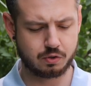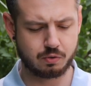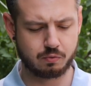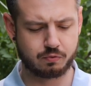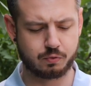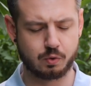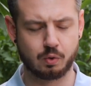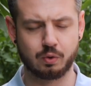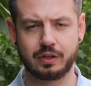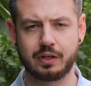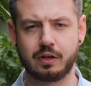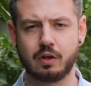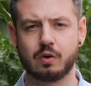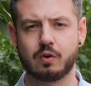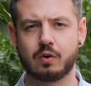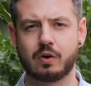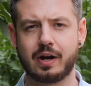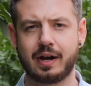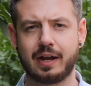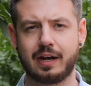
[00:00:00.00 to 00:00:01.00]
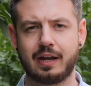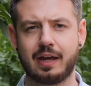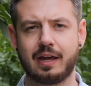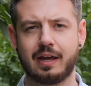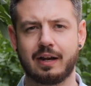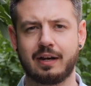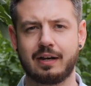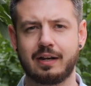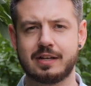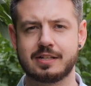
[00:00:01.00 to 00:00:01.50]
fully alright
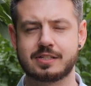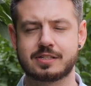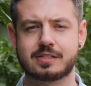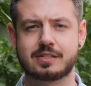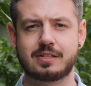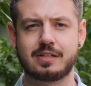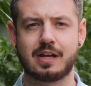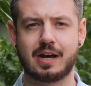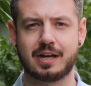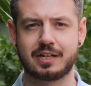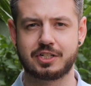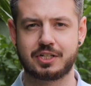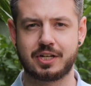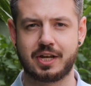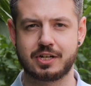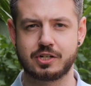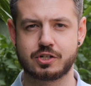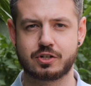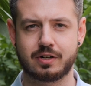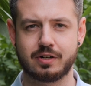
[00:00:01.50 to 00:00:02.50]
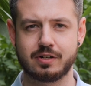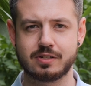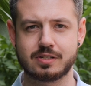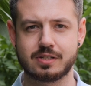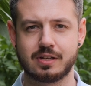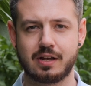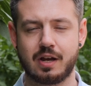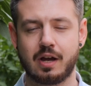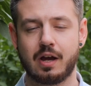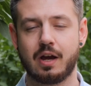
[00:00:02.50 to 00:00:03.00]
and it's not
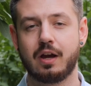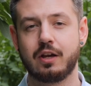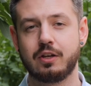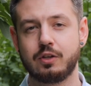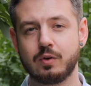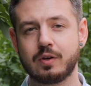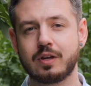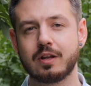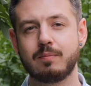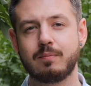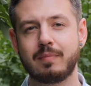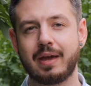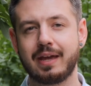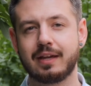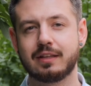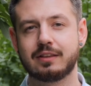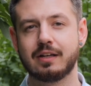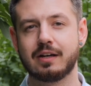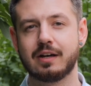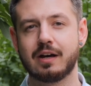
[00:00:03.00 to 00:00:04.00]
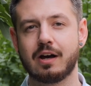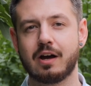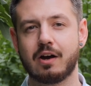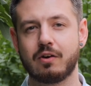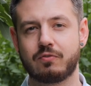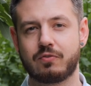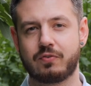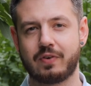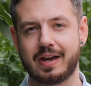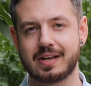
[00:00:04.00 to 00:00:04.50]
dangerous. You can make the
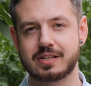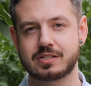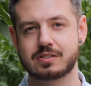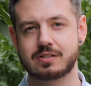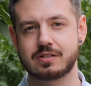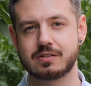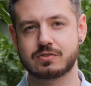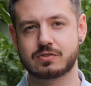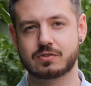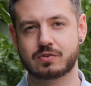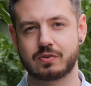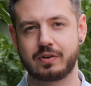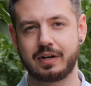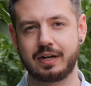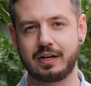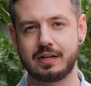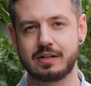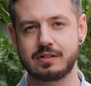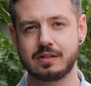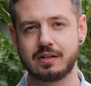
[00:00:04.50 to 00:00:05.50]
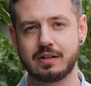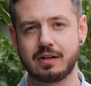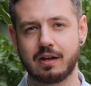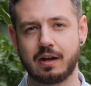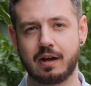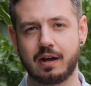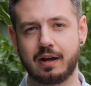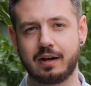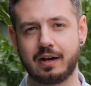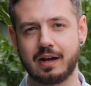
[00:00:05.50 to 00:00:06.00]
fast screening
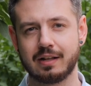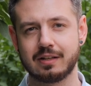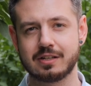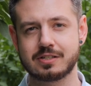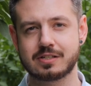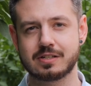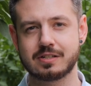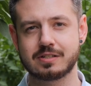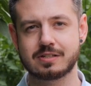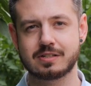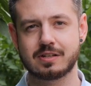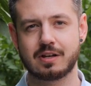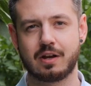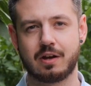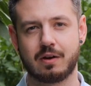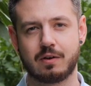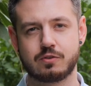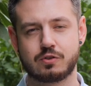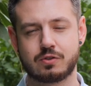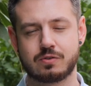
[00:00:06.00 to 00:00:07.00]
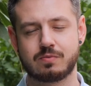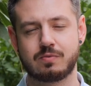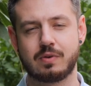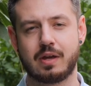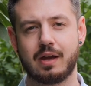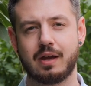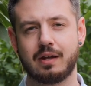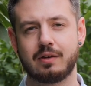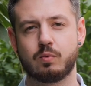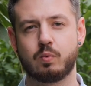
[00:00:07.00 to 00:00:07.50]
analysis
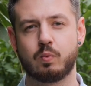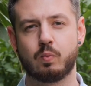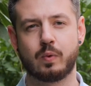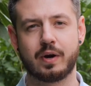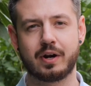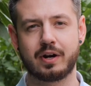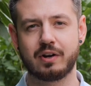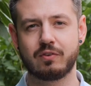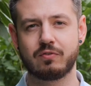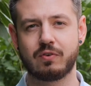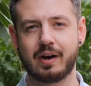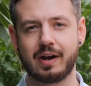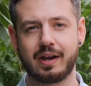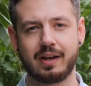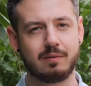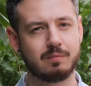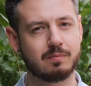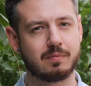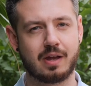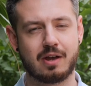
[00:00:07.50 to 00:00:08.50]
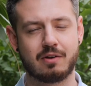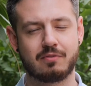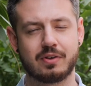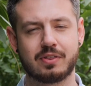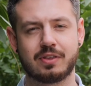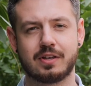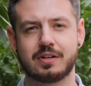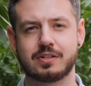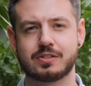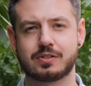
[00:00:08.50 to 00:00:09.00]
and verify
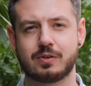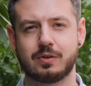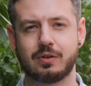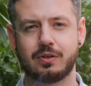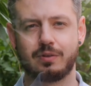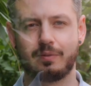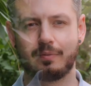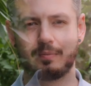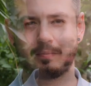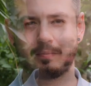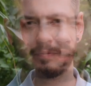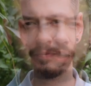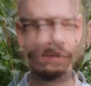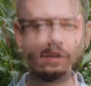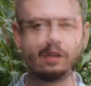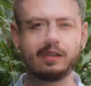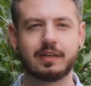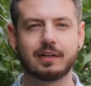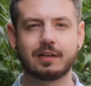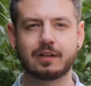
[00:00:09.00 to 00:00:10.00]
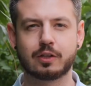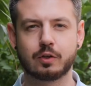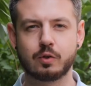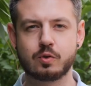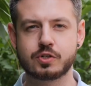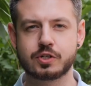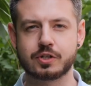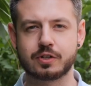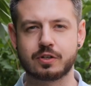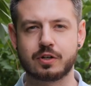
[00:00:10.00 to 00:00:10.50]
everything is good. In
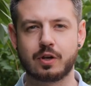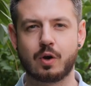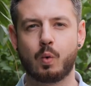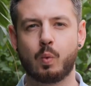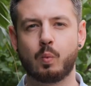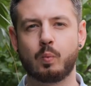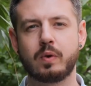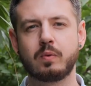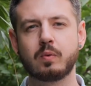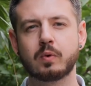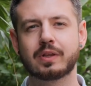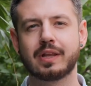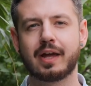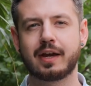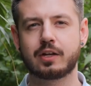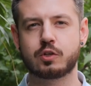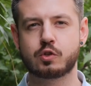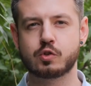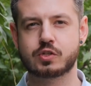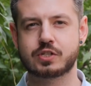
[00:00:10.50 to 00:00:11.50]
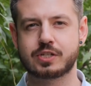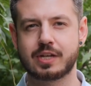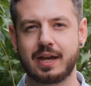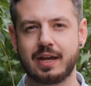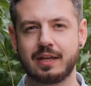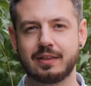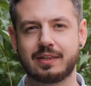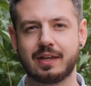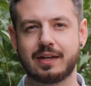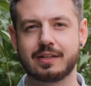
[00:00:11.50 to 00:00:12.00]
conclusion, we would like to
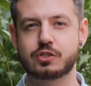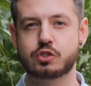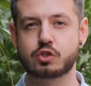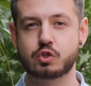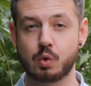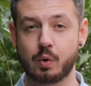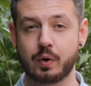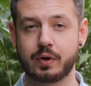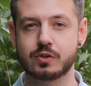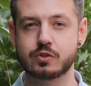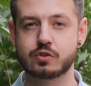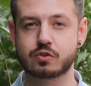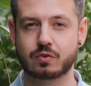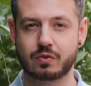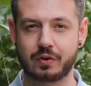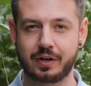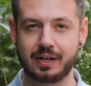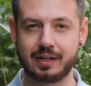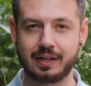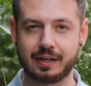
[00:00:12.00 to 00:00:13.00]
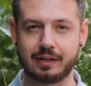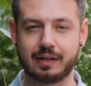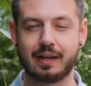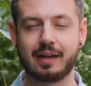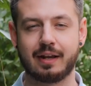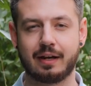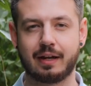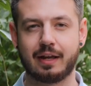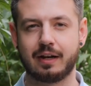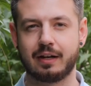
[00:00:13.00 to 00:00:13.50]
say that soil screening
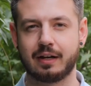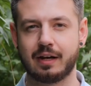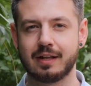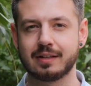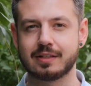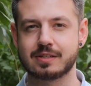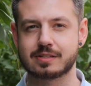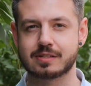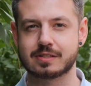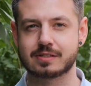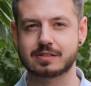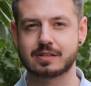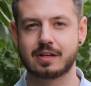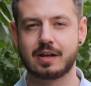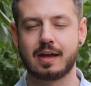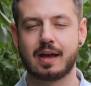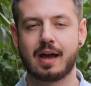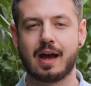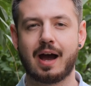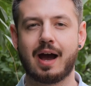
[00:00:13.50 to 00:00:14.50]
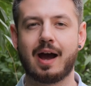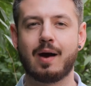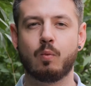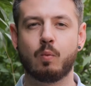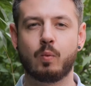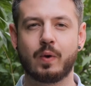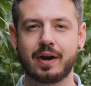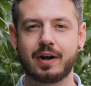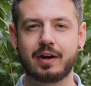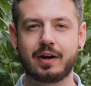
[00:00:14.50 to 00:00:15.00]
and analysis are
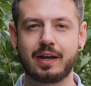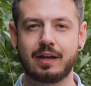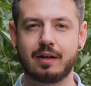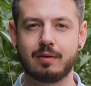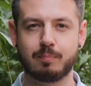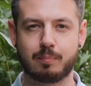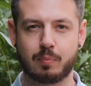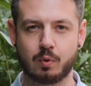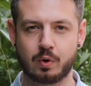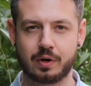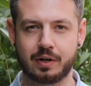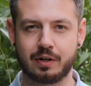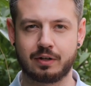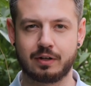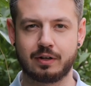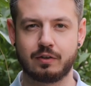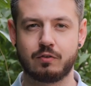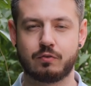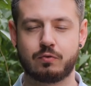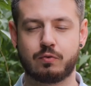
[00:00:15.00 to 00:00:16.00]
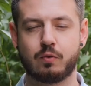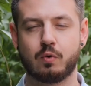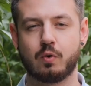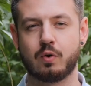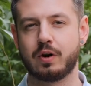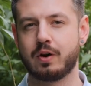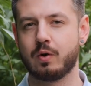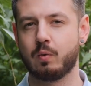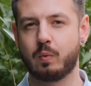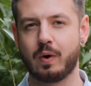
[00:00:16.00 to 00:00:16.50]
very important
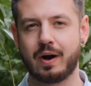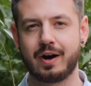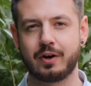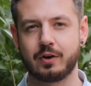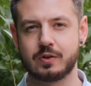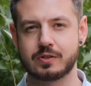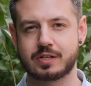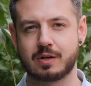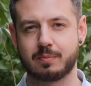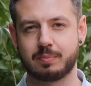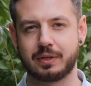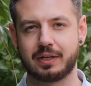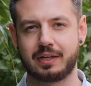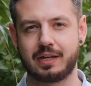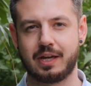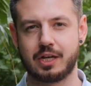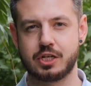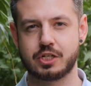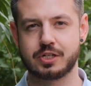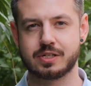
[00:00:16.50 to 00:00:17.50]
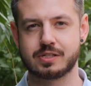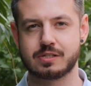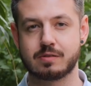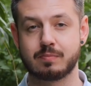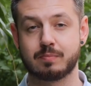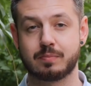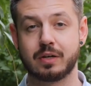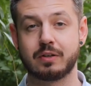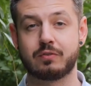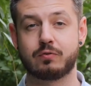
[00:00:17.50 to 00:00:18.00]
for various applications,
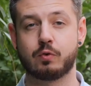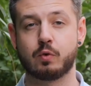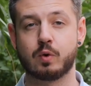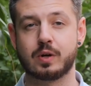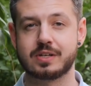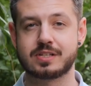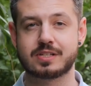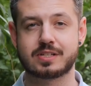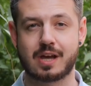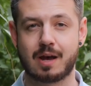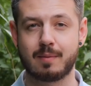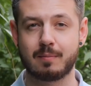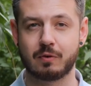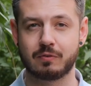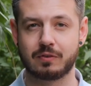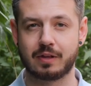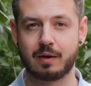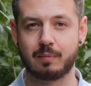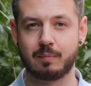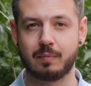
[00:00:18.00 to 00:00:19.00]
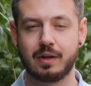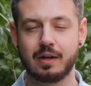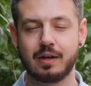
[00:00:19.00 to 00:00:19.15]
but for some of them,